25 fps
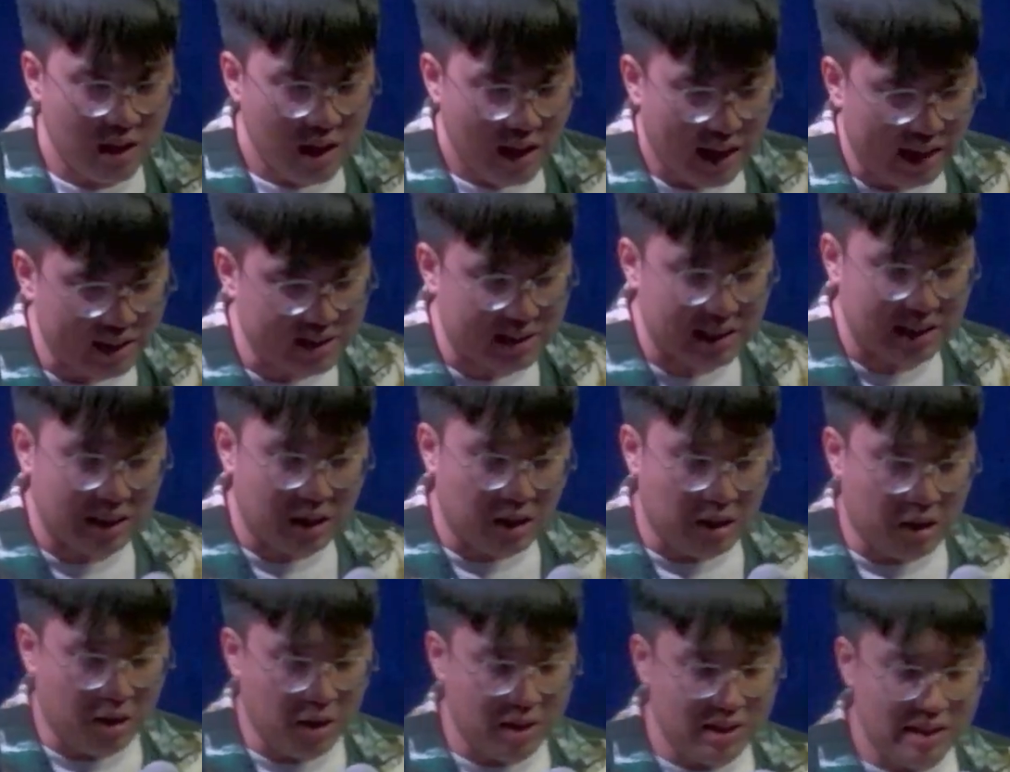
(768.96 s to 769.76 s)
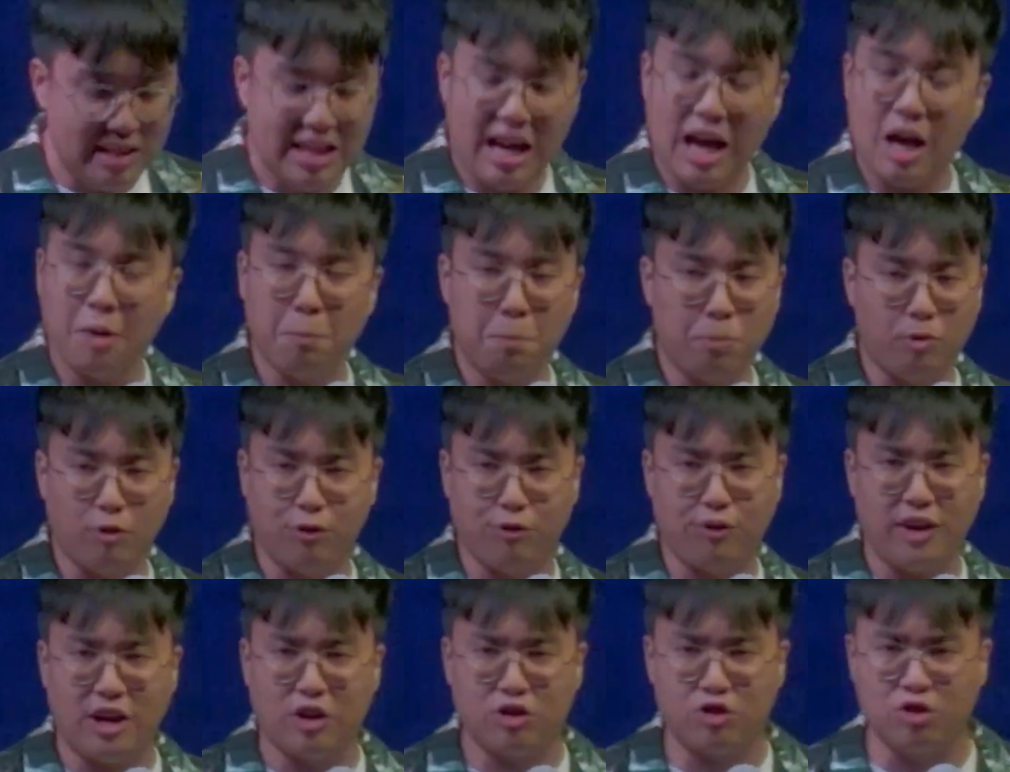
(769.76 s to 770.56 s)
as a young
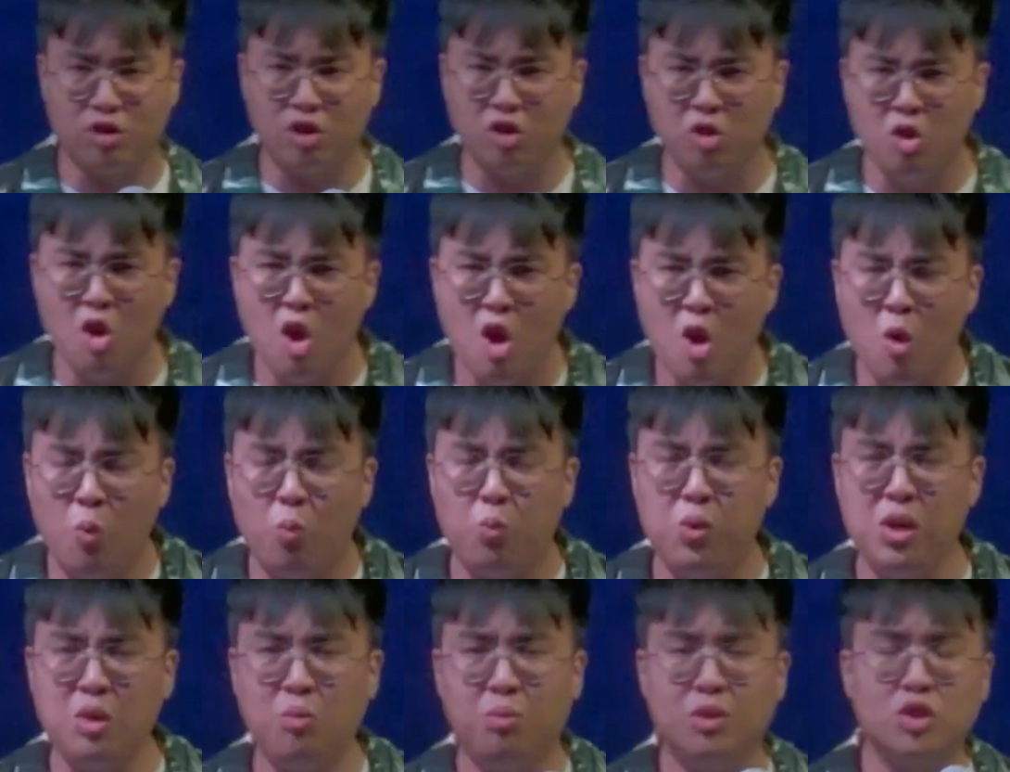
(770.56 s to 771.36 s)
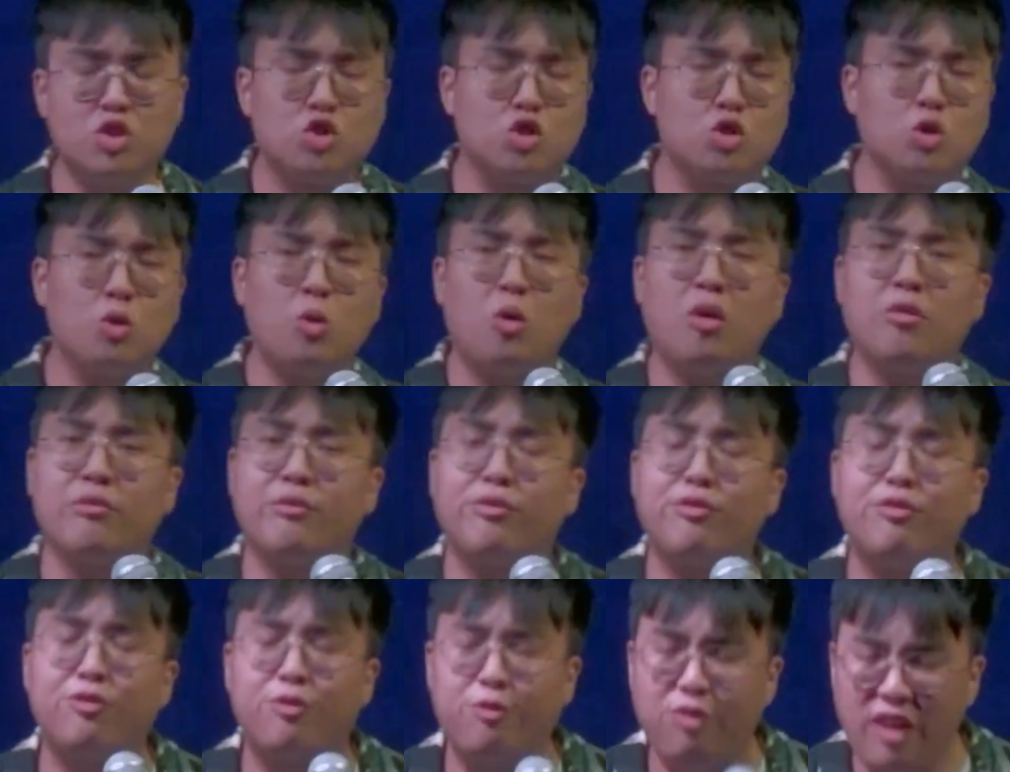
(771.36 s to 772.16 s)
professional, we were so on
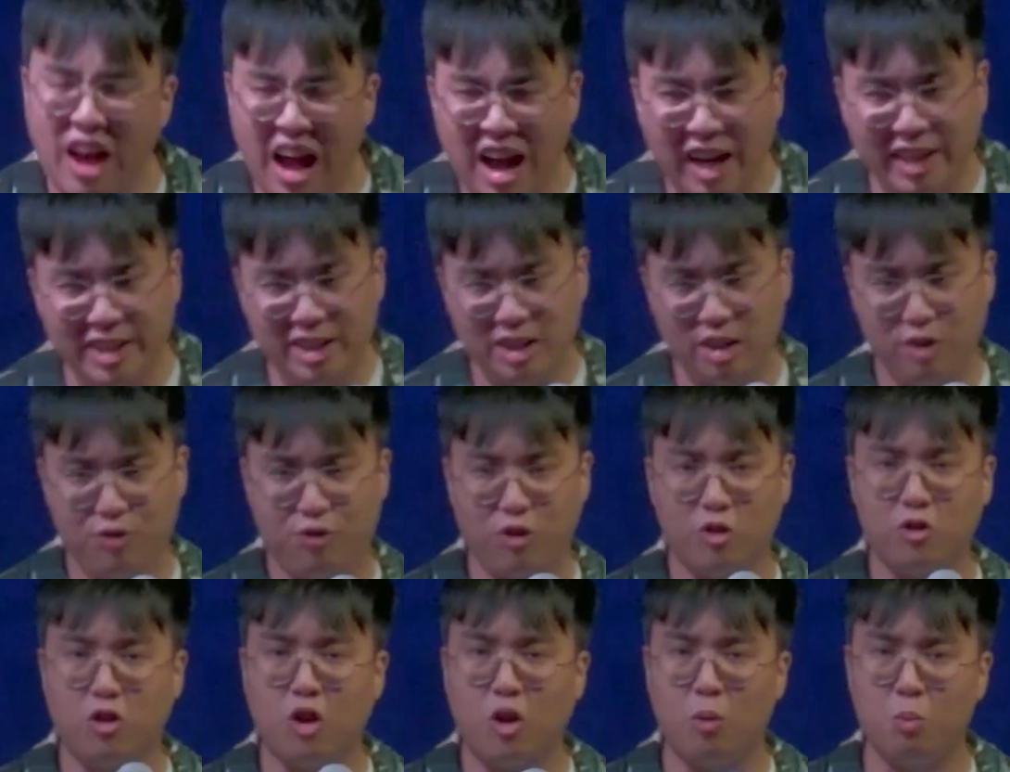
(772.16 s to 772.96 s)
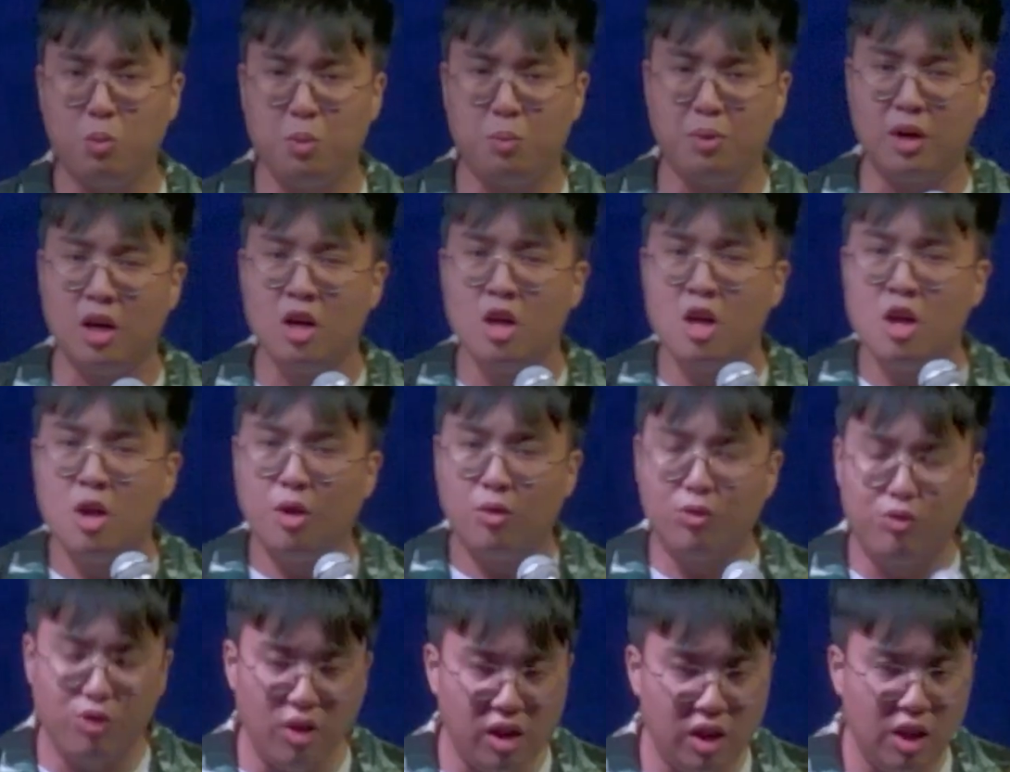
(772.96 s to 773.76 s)
fire for God. We were
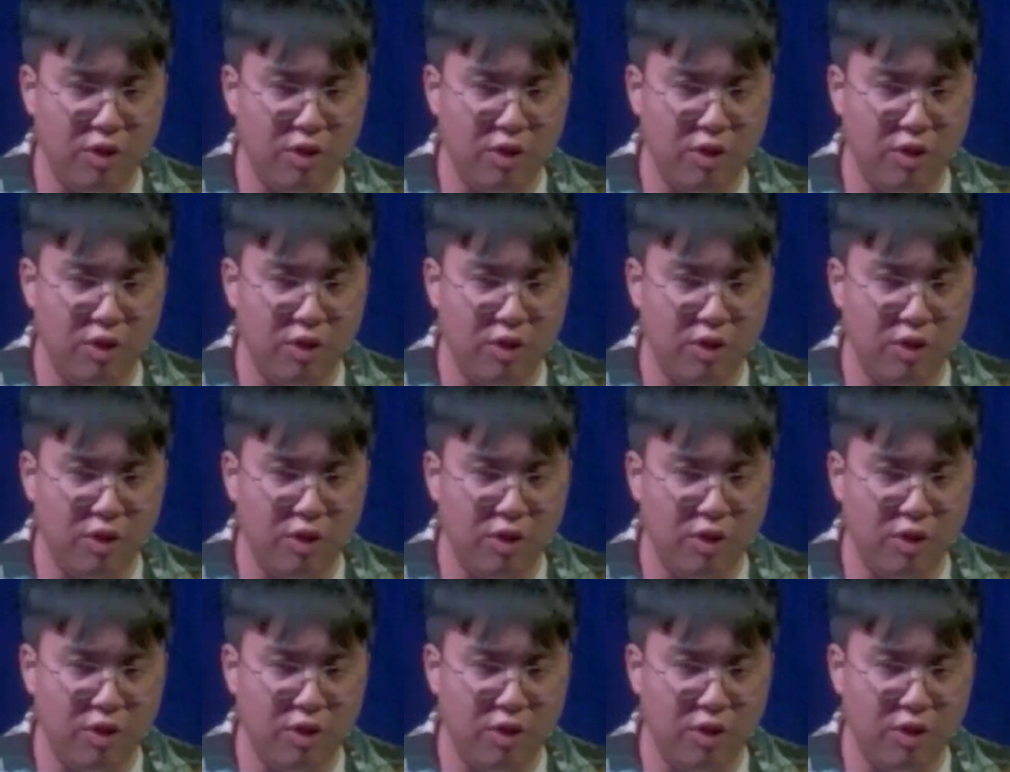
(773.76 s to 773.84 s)
really